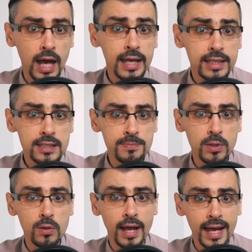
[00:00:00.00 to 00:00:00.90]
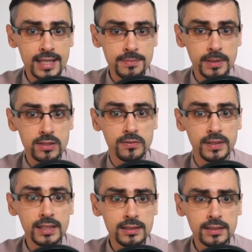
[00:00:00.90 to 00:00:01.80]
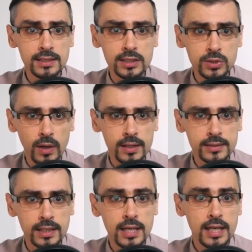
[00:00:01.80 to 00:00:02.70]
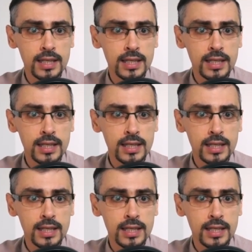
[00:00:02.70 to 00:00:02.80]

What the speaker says: I explore aspects of intertextuality